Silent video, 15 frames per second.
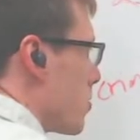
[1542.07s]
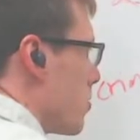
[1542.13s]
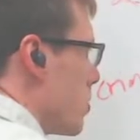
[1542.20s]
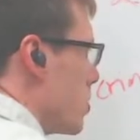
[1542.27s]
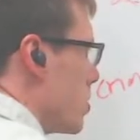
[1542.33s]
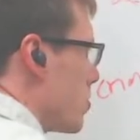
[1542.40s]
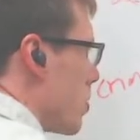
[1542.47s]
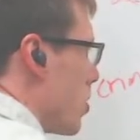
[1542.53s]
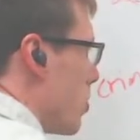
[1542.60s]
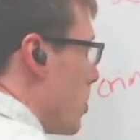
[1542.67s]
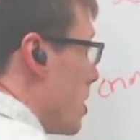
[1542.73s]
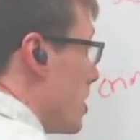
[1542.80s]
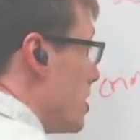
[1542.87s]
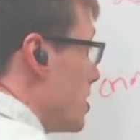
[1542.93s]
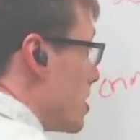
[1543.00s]
first of all,
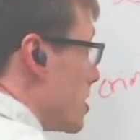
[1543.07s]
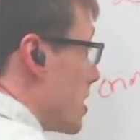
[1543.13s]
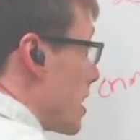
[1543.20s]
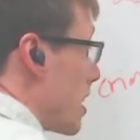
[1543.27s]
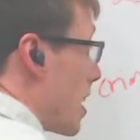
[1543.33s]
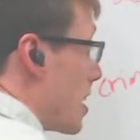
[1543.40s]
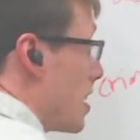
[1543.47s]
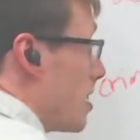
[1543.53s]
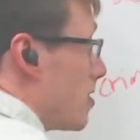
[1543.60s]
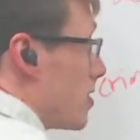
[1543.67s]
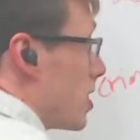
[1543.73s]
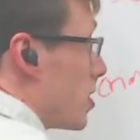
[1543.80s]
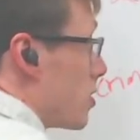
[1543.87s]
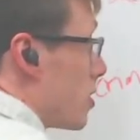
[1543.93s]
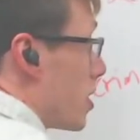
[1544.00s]
what is this data? I didn't even
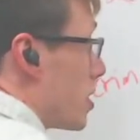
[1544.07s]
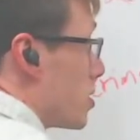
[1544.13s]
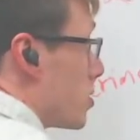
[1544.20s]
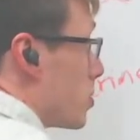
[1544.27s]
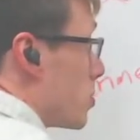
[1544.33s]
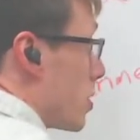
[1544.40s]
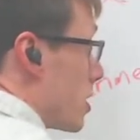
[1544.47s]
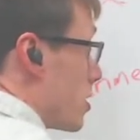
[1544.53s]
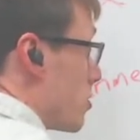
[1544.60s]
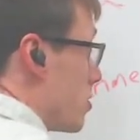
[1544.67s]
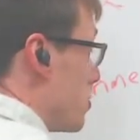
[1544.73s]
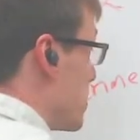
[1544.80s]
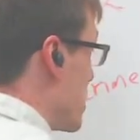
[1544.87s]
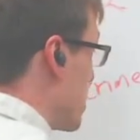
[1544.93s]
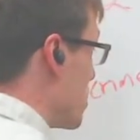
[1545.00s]
tell you. I told you ice
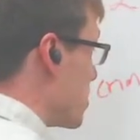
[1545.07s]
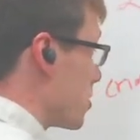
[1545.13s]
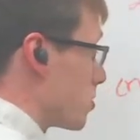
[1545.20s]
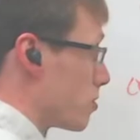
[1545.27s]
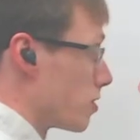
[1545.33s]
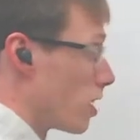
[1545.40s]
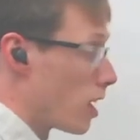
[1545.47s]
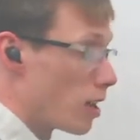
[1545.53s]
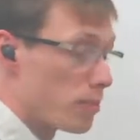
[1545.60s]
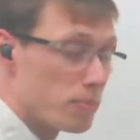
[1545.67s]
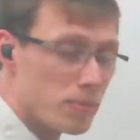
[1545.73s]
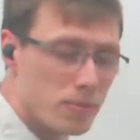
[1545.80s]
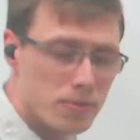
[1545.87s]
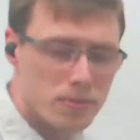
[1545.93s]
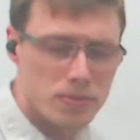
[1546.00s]
cream sales and crime,
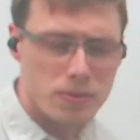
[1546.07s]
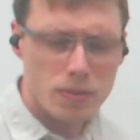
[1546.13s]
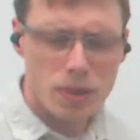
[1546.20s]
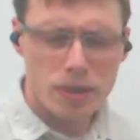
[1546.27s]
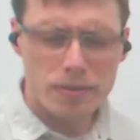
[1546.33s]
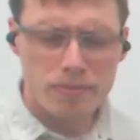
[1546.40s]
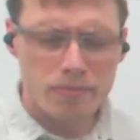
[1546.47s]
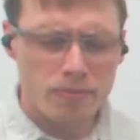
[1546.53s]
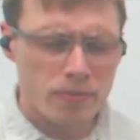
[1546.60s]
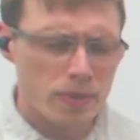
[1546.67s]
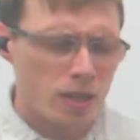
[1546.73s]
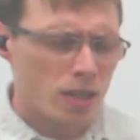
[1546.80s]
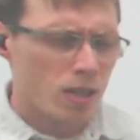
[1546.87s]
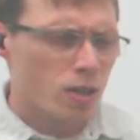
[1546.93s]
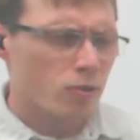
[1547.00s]
right?
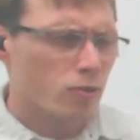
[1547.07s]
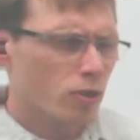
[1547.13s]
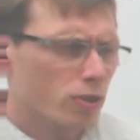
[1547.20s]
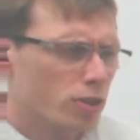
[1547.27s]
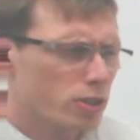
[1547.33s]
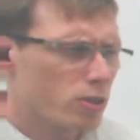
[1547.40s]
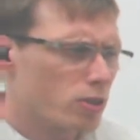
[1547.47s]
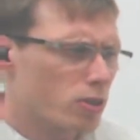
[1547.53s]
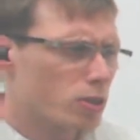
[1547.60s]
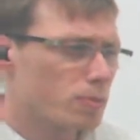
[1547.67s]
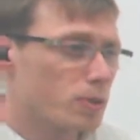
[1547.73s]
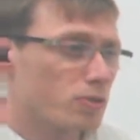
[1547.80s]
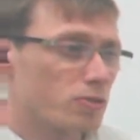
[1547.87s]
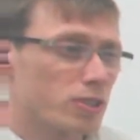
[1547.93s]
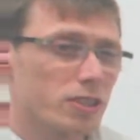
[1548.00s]
For all you know, it could
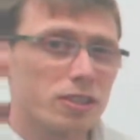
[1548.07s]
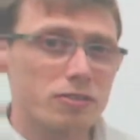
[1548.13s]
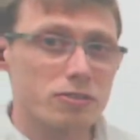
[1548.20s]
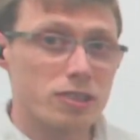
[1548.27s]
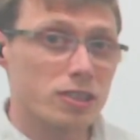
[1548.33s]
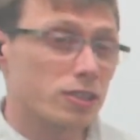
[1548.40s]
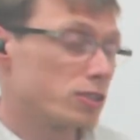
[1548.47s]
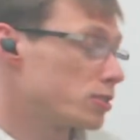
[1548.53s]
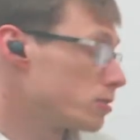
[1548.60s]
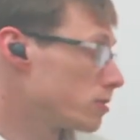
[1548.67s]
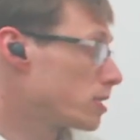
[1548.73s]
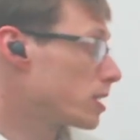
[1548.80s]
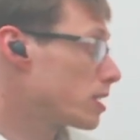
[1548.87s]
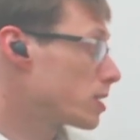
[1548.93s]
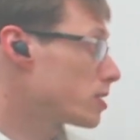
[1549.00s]
be really, really
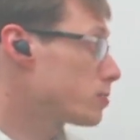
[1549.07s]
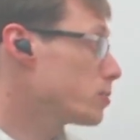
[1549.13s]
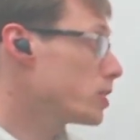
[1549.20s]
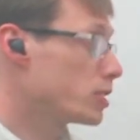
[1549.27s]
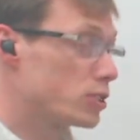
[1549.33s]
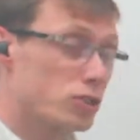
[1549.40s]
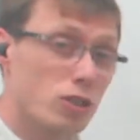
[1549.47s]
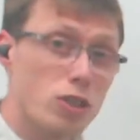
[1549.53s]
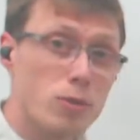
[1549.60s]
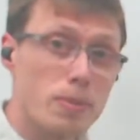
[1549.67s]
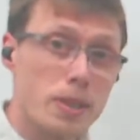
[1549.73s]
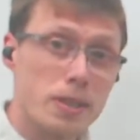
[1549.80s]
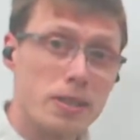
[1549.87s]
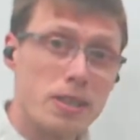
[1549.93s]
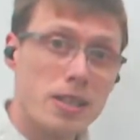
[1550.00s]
pretty
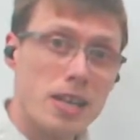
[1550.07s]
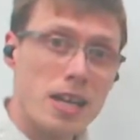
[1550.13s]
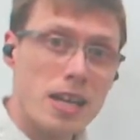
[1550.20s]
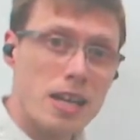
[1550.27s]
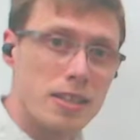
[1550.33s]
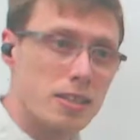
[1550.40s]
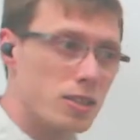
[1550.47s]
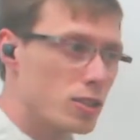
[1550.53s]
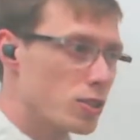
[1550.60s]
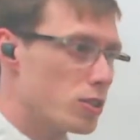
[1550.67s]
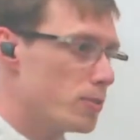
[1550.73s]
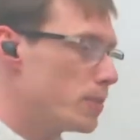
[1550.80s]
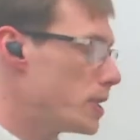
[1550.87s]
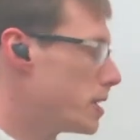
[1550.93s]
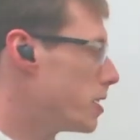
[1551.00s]
stupid. And this
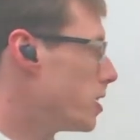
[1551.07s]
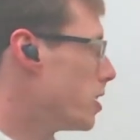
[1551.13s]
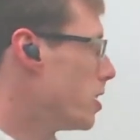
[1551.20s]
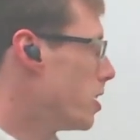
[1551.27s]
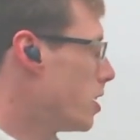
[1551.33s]
could be